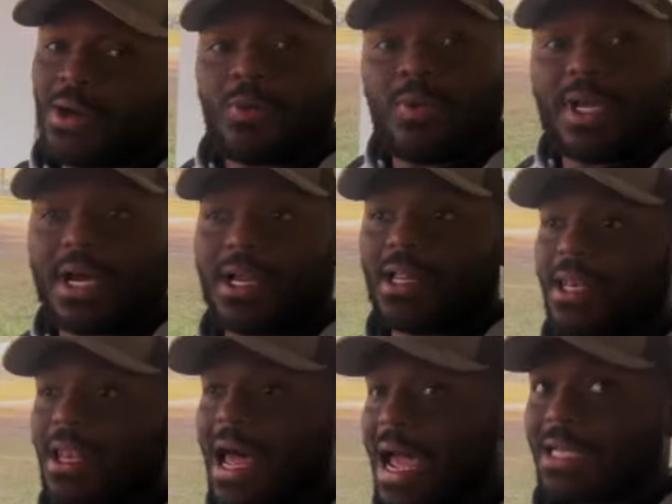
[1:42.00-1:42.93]
we got a
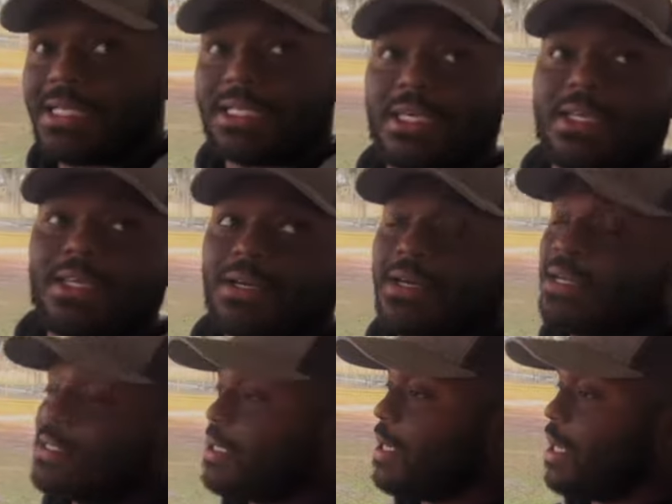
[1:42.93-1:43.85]
lot to get done
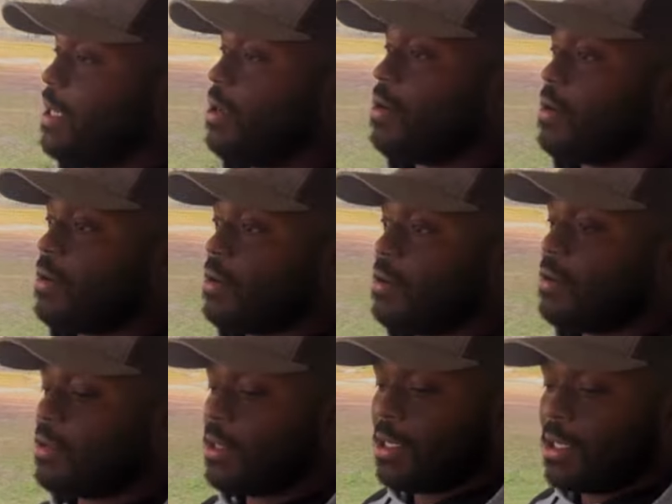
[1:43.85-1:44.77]
today, y'all.
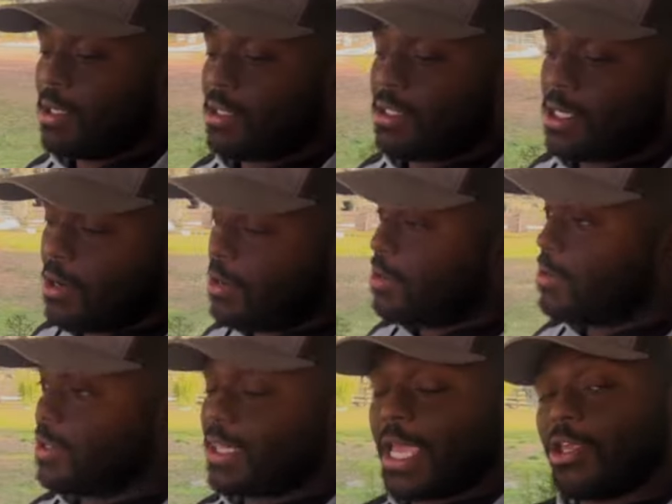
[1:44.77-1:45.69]
So
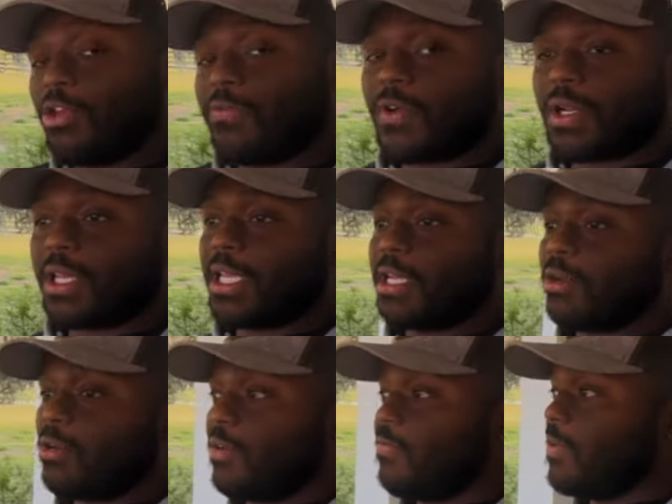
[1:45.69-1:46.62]
thank you for clicking
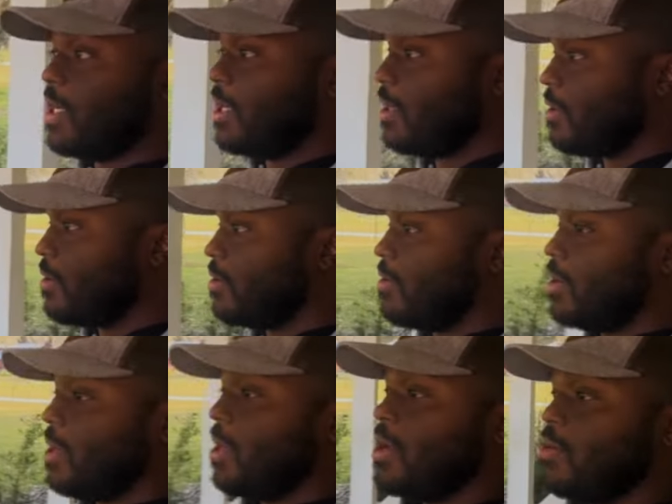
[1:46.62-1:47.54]
on the video.
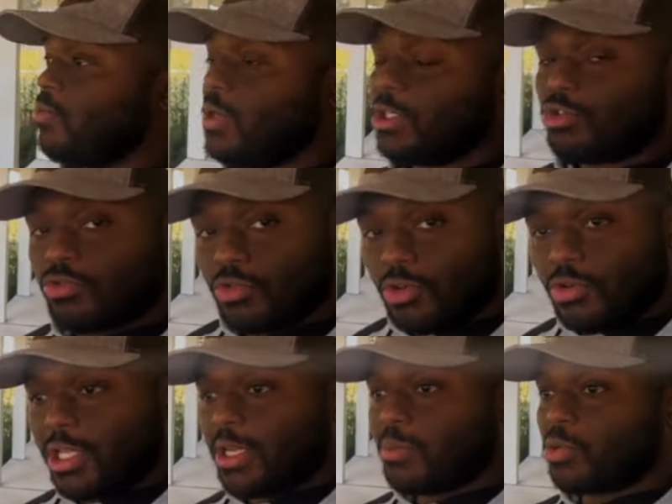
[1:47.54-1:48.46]
We
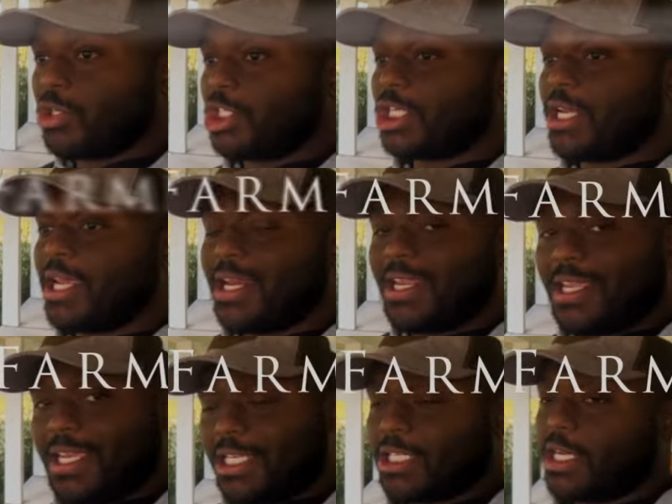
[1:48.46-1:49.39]
truly appreciate
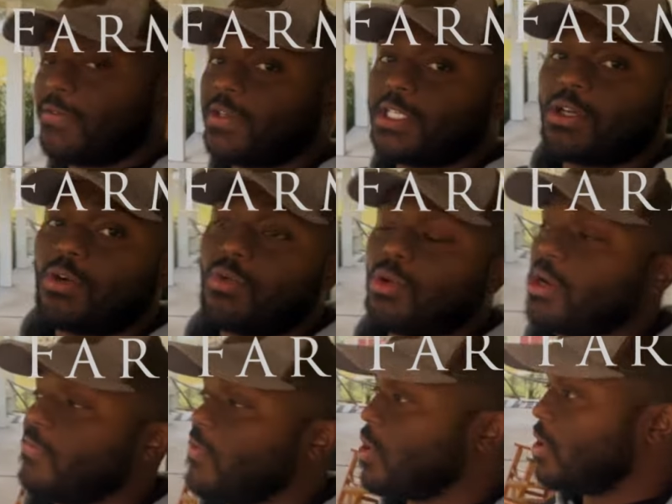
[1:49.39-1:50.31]
each and every single one
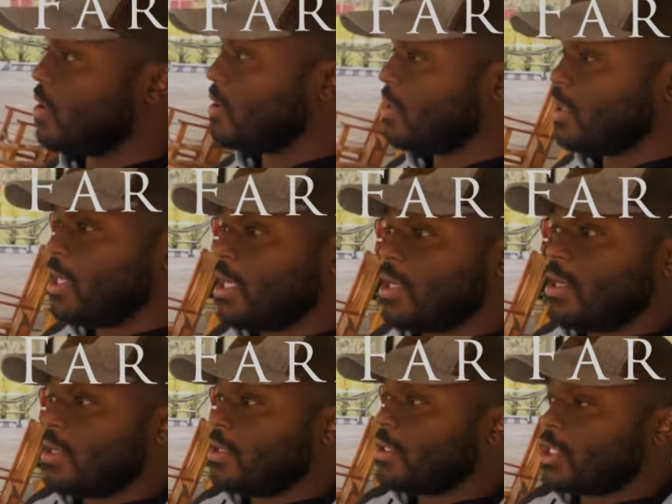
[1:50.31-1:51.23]
of y'all
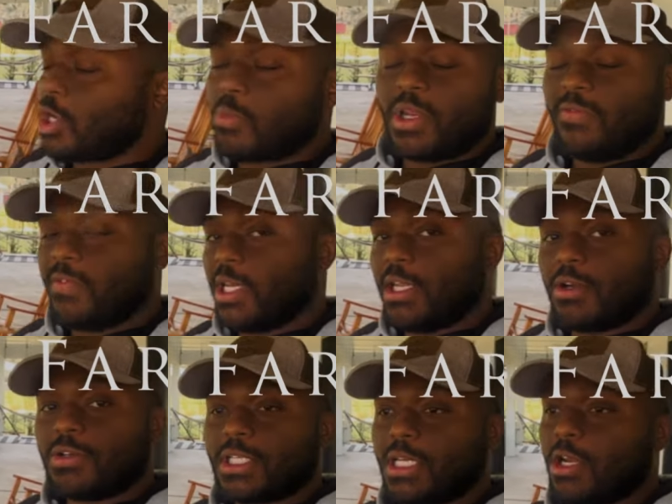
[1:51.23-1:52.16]
so many
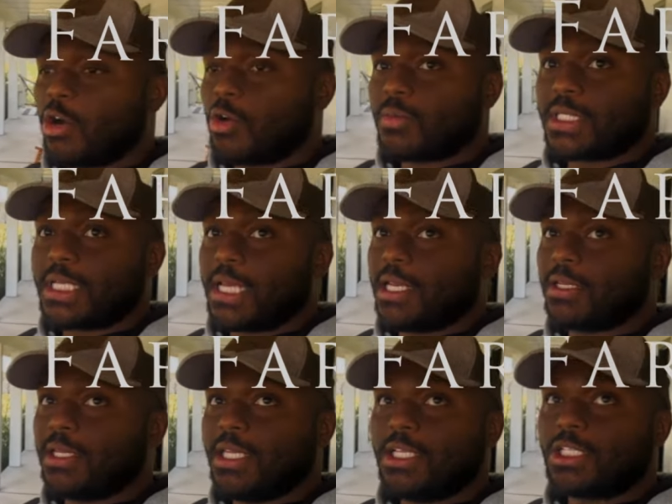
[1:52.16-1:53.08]
videos in the homesteading
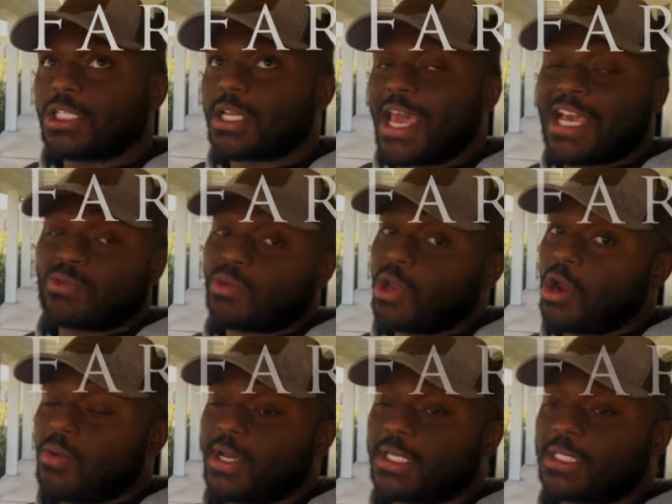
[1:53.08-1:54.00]
niche, as we
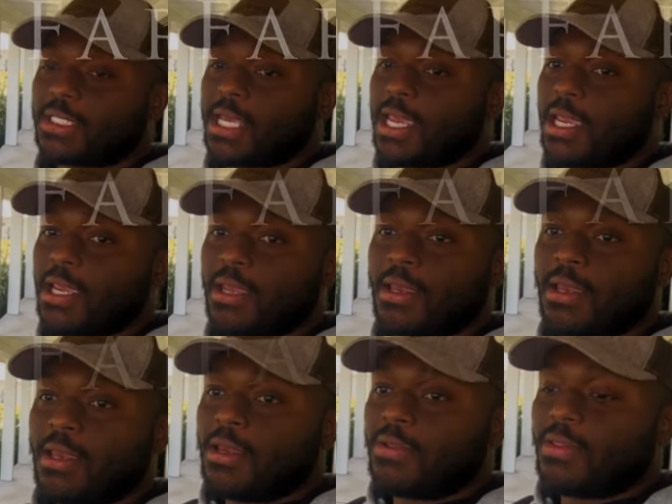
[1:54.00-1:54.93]
always say,
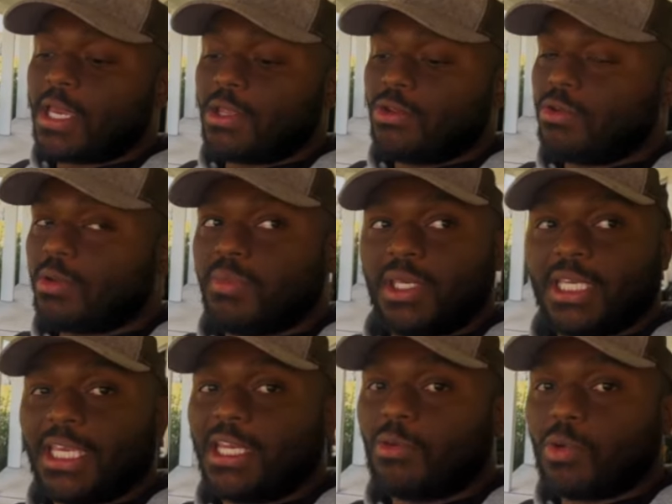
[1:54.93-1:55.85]
that you could be
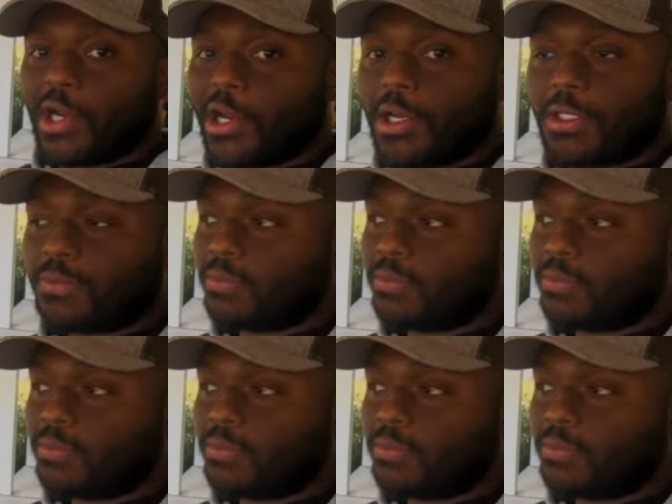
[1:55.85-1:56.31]
anywhere